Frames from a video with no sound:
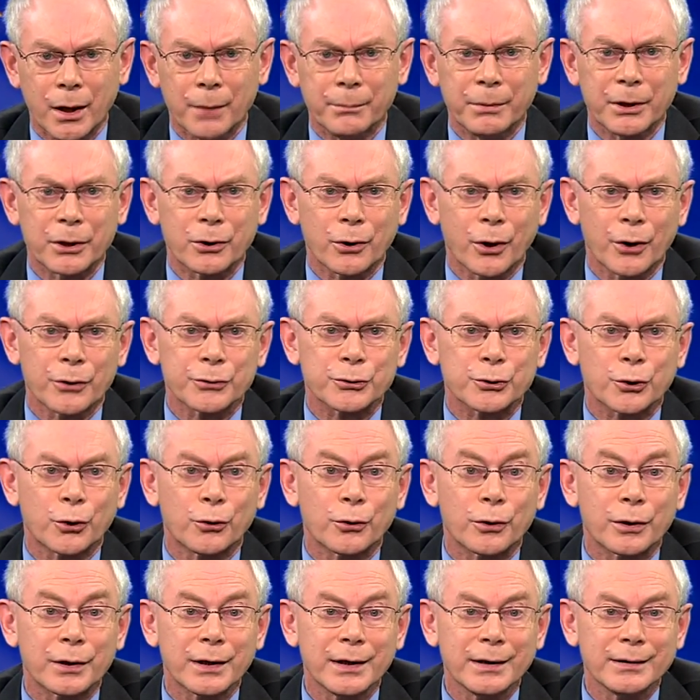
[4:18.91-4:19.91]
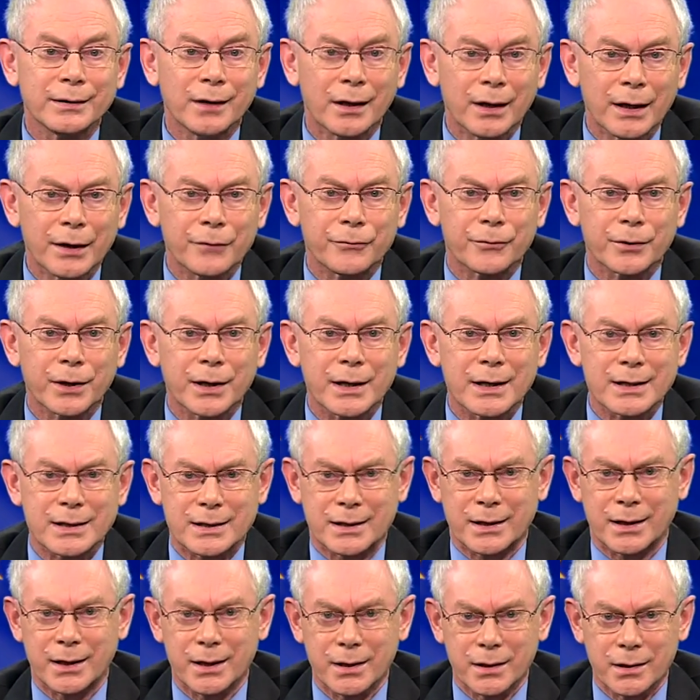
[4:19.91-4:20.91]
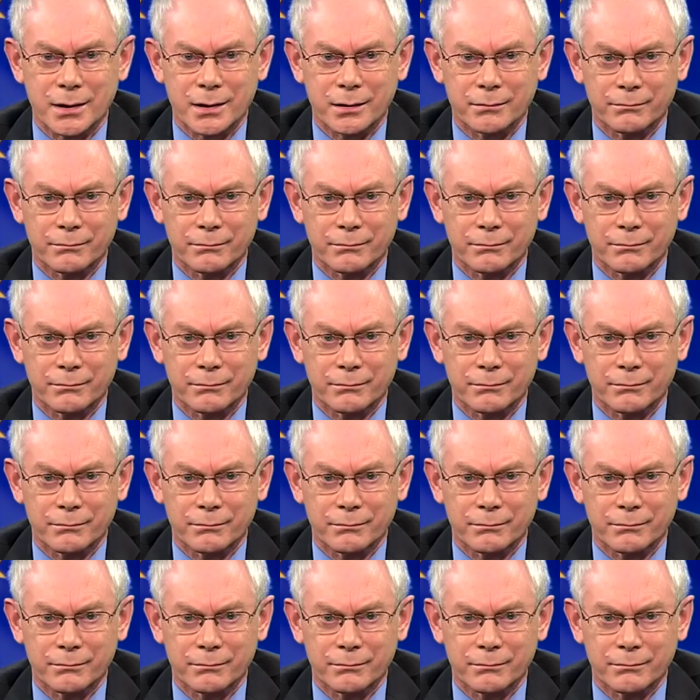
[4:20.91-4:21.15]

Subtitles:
because concrete delivery is key.